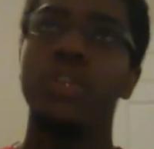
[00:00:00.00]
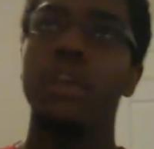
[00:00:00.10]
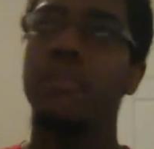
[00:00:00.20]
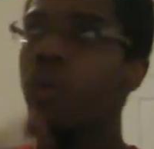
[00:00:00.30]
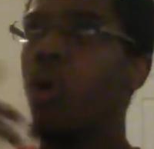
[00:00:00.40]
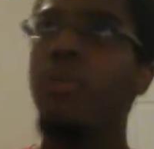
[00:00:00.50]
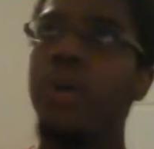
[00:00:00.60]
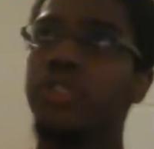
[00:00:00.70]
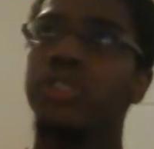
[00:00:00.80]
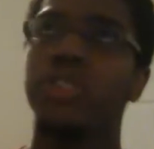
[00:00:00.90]
all
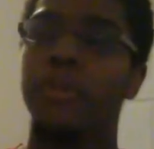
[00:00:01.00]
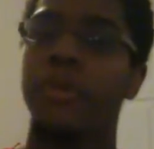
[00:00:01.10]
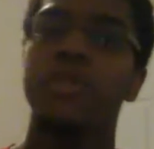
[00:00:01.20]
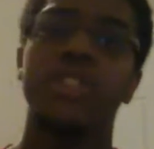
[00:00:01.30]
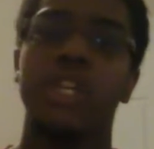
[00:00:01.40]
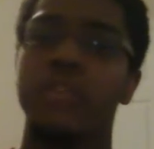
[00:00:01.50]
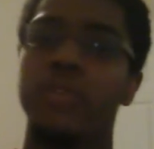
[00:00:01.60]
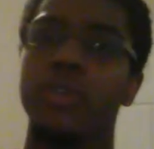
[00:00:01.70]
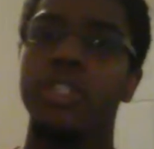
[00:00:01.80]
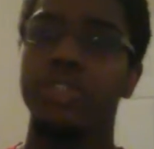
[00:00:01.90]
monsters to your opponent's side of the
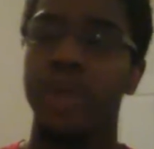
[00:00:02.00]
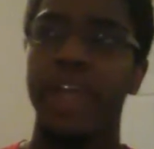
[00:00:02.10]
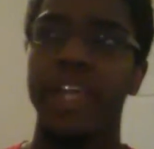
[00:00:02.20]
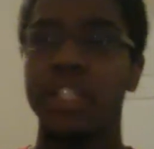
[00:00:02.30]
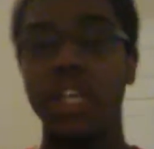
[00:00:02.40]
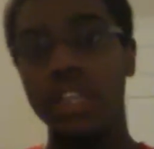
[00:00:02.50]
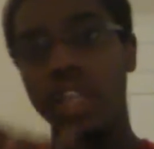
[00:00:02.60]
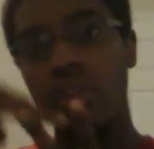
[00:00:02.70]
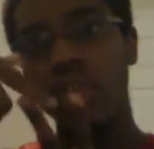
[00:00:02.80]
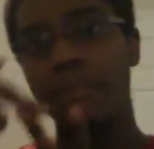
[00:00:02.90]
field into dragons.
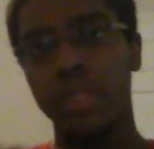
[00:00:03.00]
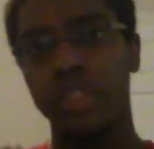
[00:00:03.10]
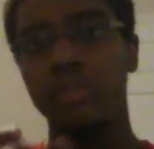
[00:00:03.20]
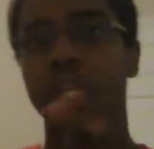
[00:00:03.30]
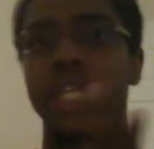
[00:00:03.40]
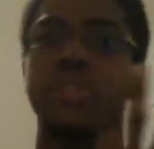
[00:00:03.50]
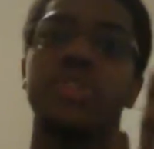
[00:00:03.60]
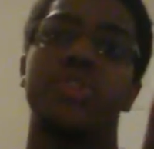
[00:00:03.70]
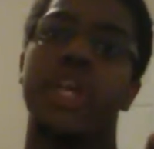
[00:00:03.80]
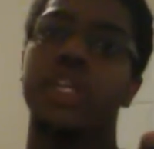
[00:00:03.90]
Then you need Buster Blader,
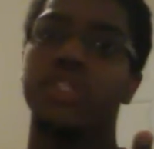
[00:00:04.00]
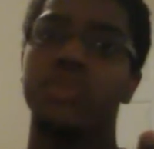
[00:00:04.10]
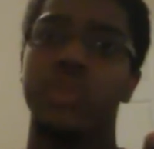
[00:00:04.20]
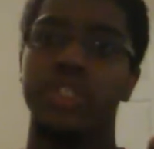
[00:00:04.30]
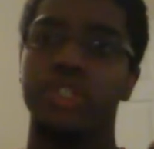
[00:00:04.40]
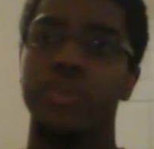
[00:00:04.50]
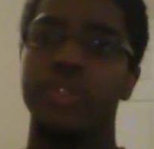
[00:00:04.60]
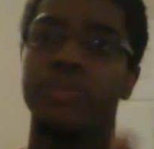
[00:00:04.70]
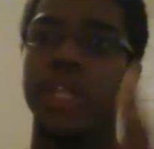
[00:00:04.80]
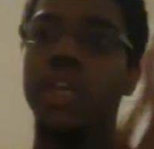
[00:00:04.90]
the Dragon Destroyer
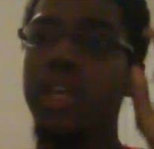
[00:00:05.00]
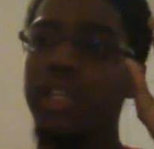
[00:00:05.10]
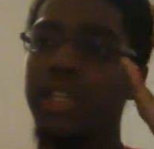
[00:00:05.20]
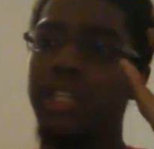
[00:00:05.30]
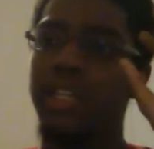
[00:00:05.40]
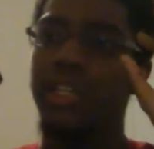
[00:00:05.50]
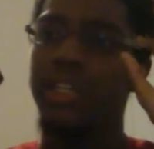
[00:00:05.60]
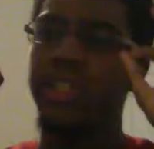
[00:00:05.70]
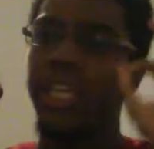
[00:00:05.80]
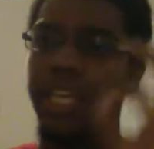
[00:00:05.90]
Swordsman,
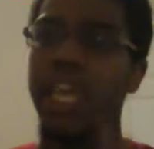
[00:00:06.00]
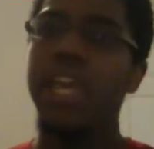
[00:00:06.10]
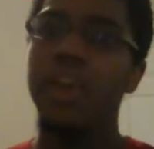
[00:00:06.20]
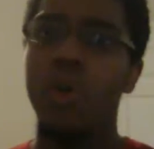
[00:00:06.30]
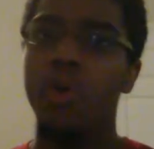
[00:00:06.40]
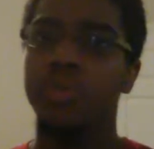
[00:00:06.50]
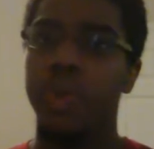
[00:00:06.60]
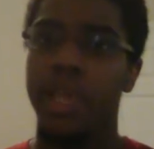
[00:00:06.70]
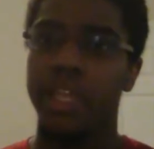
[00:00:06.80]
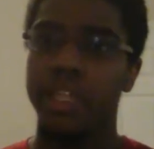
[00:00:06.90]
to negate all
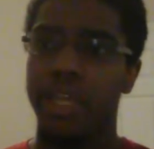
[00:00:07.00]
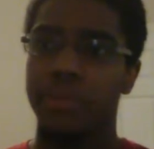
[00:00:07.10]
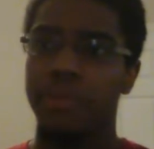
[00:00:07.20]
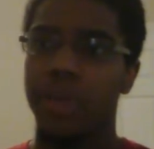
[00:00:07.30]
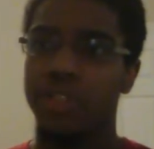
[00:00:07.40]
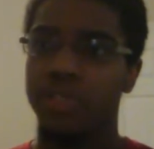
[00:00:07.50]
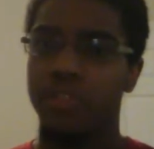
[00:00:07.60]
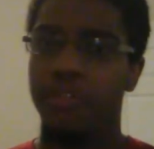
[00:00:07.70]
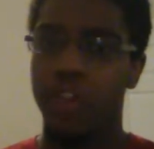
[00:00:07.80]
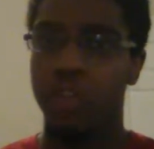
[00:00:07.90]
Dragon type
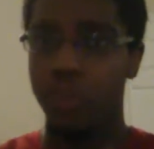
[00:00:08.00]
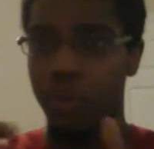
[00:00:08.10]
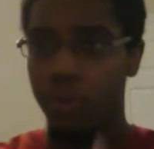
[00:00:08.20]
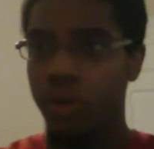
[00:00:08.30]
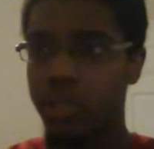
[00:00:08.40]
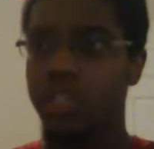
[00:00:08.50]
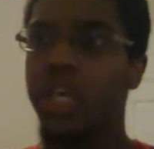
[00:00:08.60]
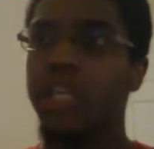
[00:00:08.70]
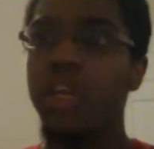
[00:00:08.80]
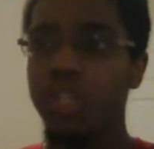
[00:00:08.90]
monsters' effect on your opponent's
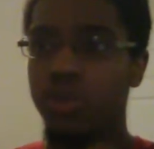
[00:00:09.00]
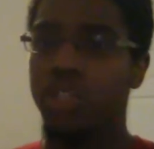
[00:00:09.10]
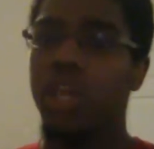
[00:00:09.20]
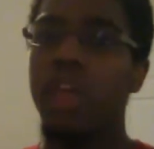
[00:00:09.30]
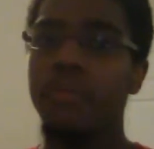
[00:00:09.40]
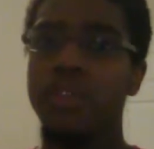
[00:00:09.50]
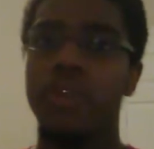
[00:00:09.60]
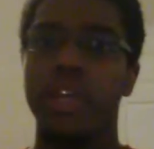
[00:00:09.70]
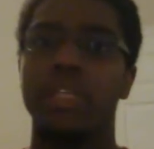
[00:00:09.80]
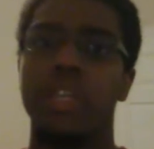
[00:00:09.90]
side. Switch every
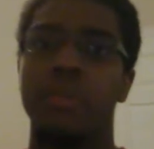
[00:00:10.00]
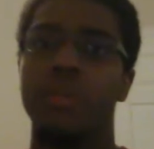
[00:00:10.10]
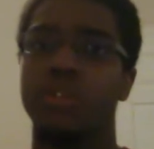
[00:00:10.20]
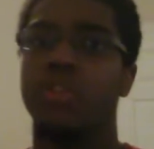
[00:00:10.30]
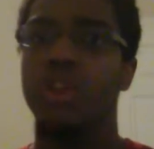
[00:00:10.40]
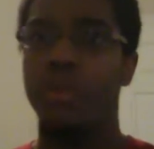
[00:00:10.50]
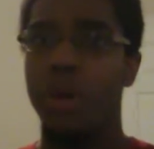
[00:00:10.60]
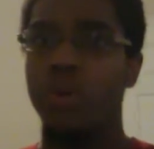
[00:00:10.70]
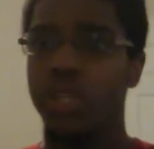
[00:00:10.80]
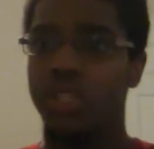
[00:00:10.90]
Dragon type monster your
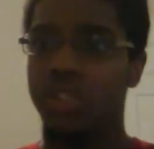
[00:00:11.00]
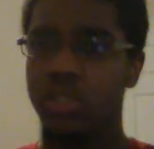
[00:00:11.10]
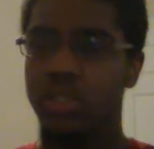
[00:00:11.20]
opponent